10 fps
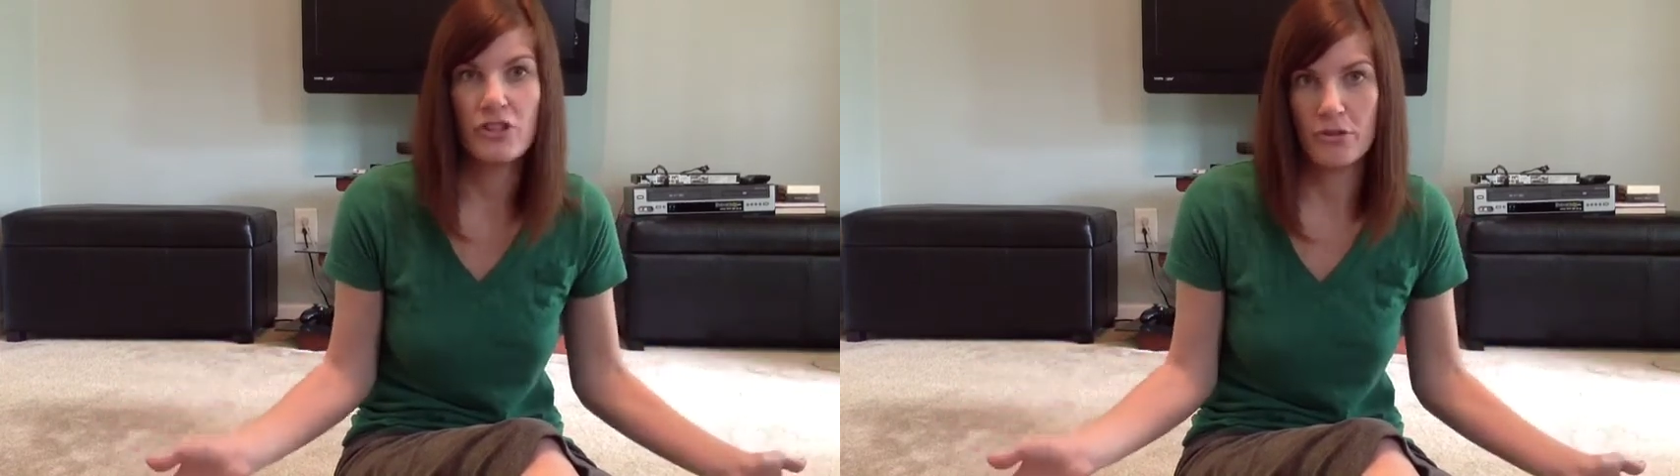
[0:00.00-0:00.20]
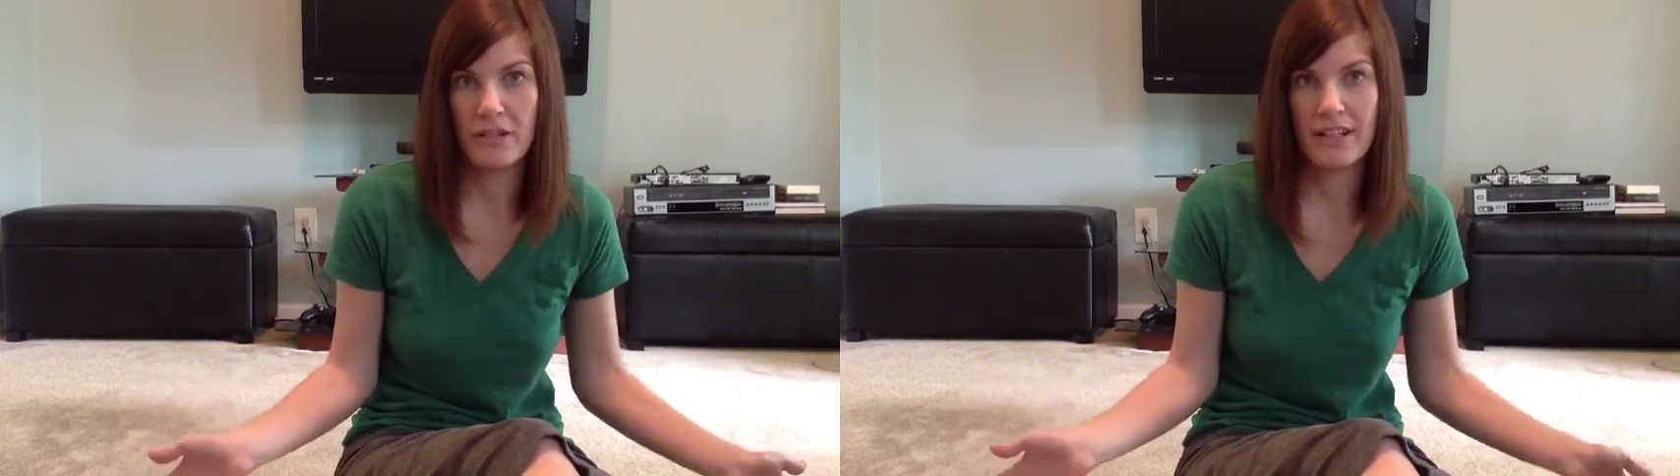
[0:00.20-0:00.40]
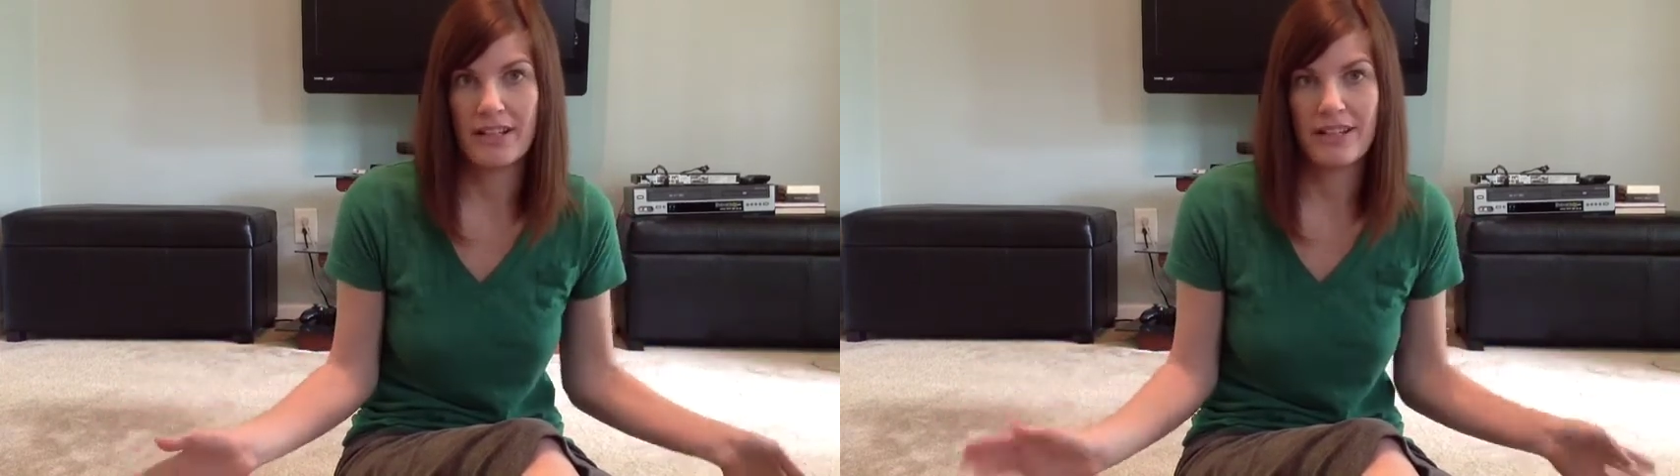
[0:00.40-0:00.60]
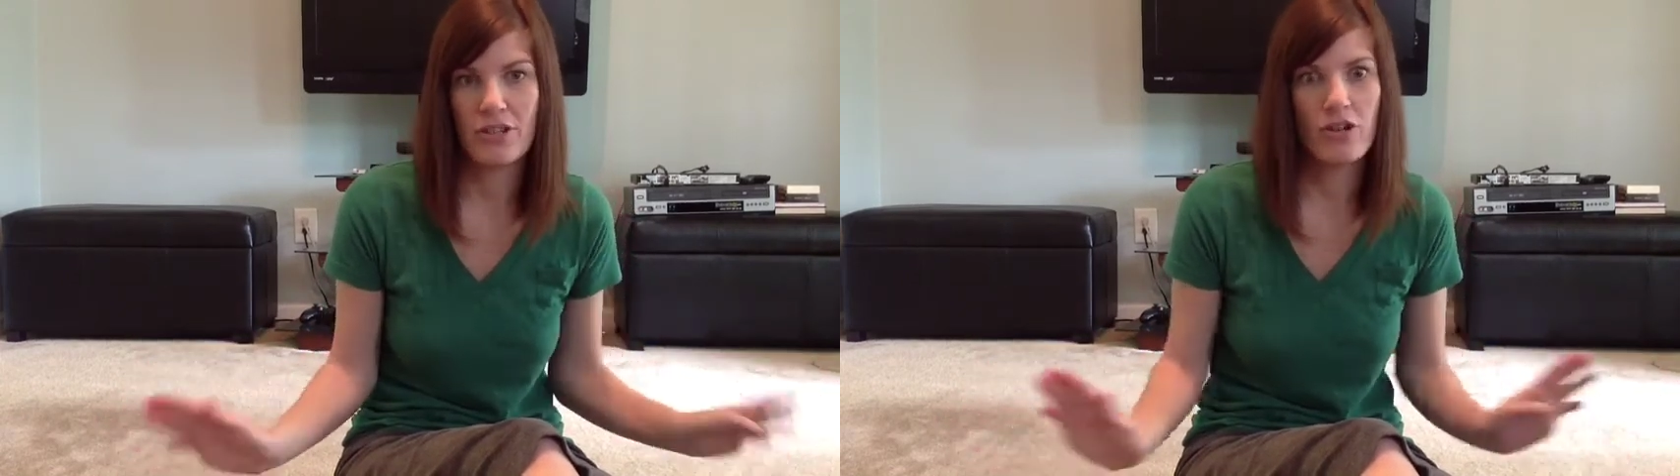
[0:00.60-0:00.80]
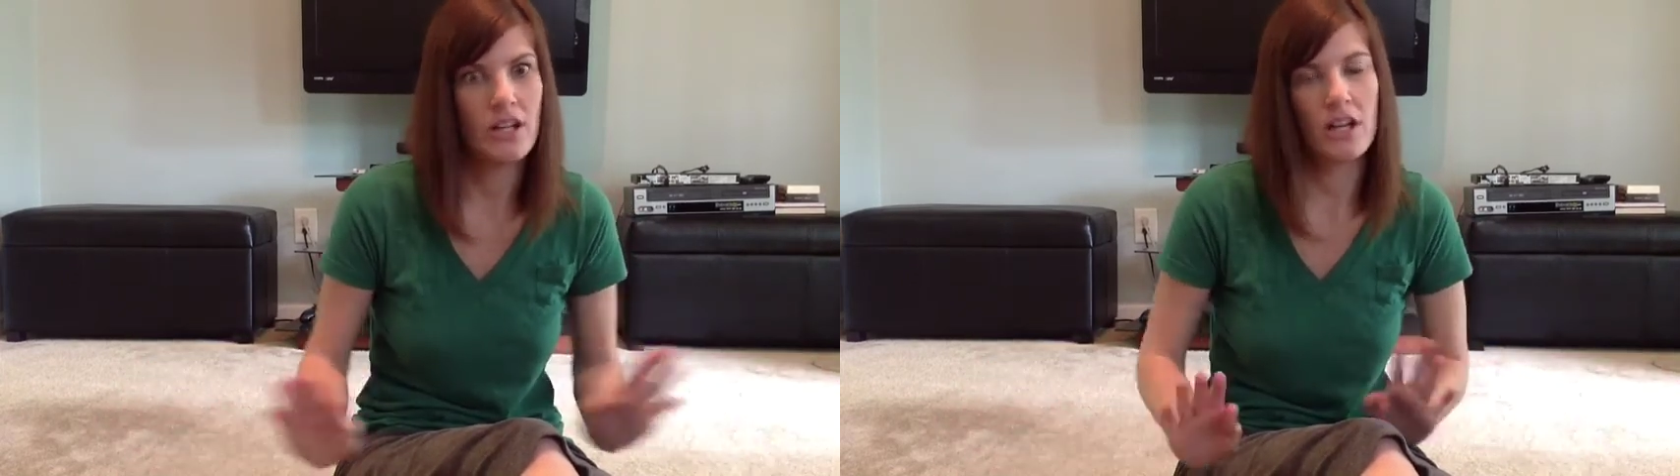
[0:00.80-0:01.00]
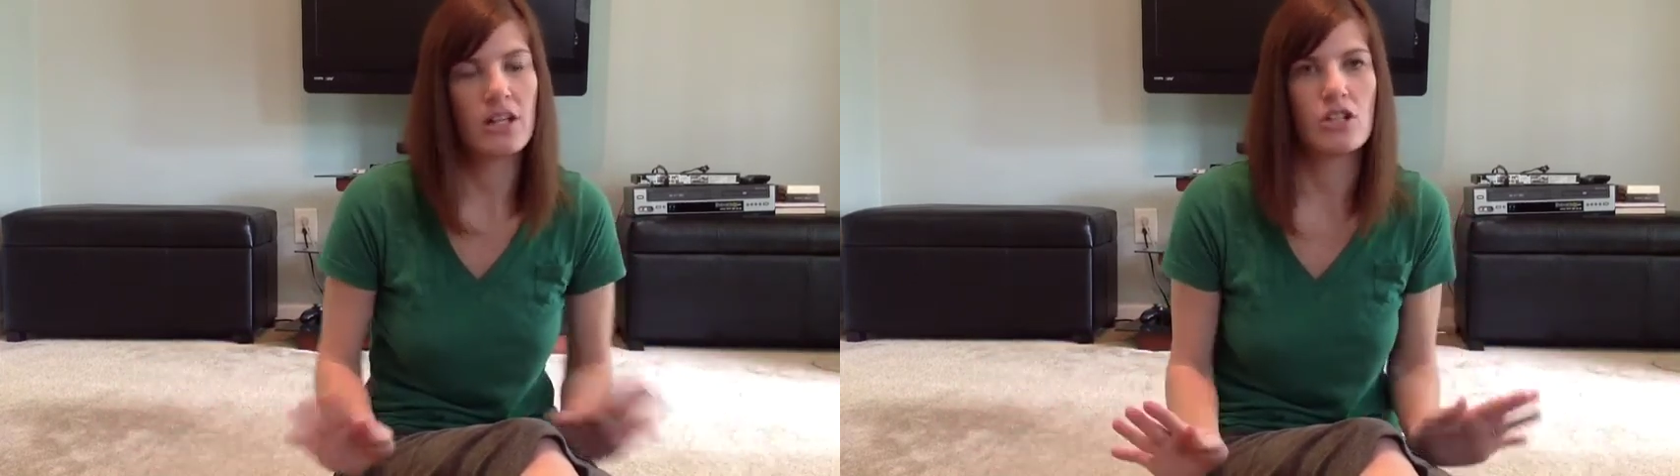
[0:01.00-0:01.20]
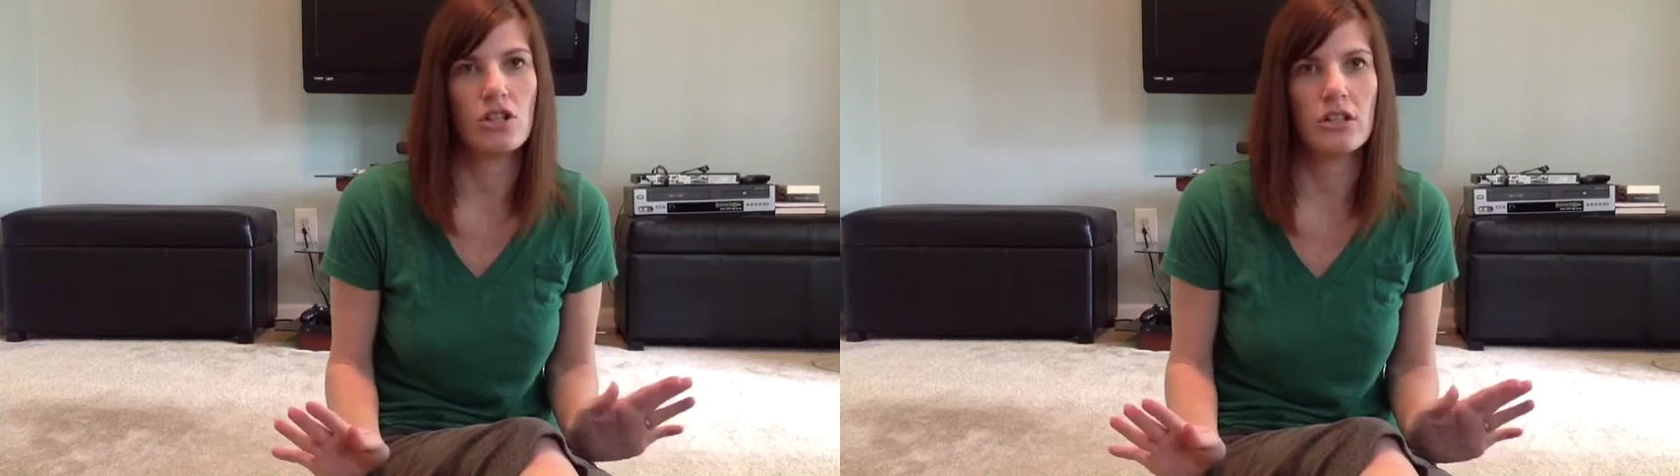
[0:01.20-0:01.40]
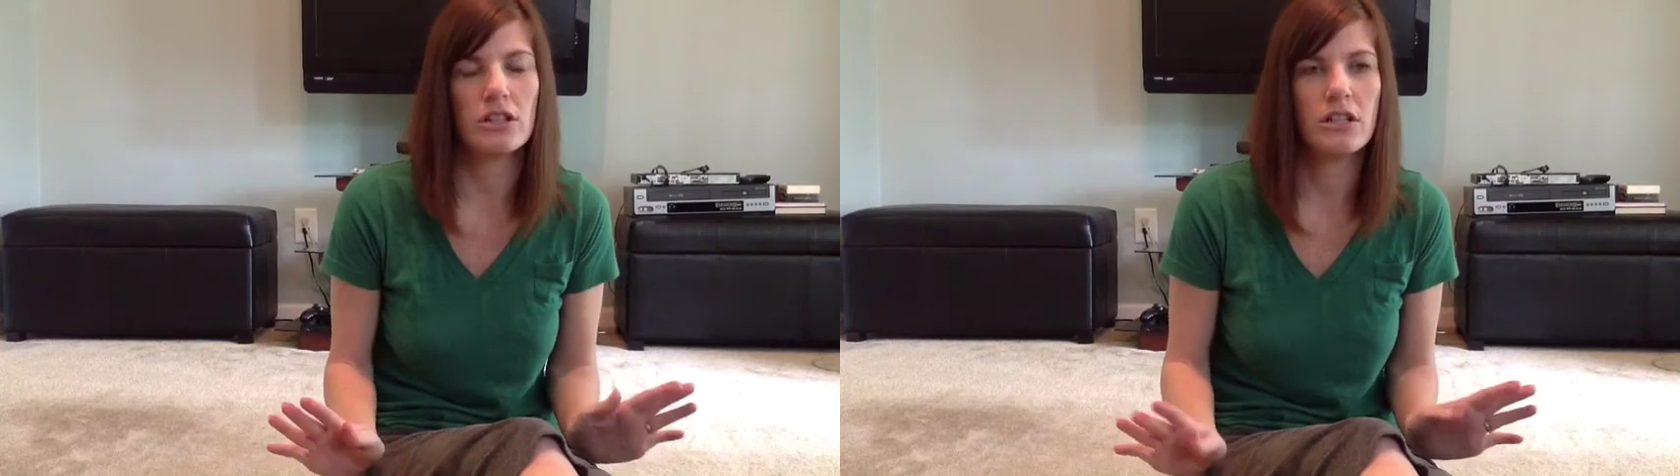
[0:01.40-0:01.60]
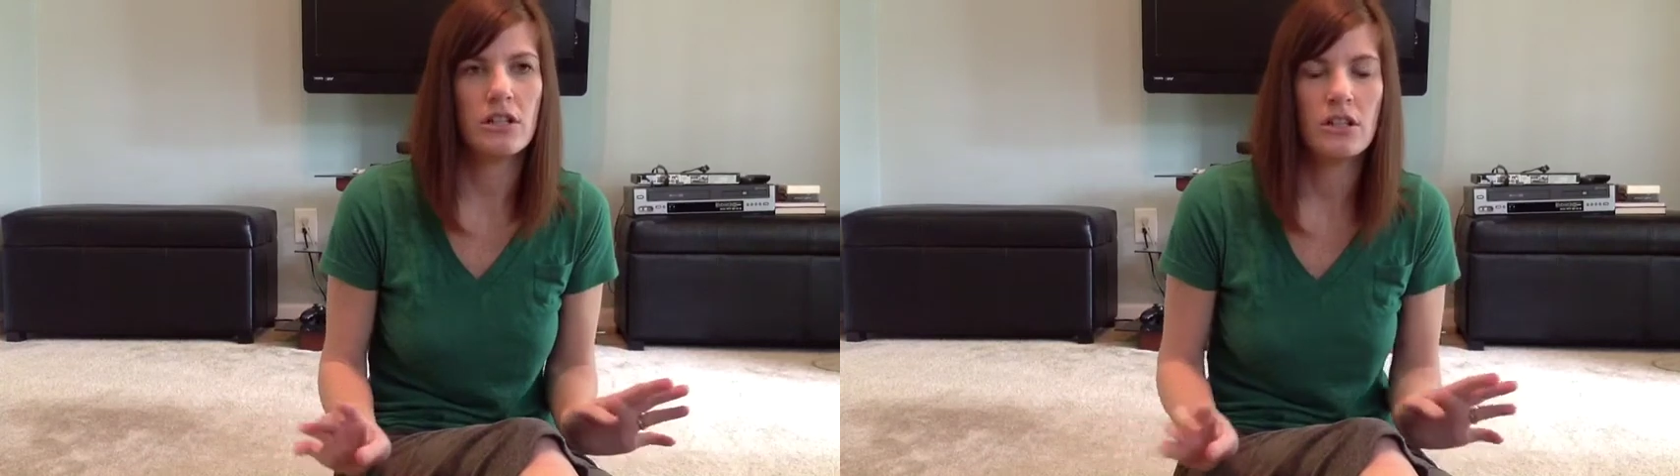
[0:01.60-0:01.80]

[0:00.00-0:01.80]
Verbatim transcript: doing because I try not to look.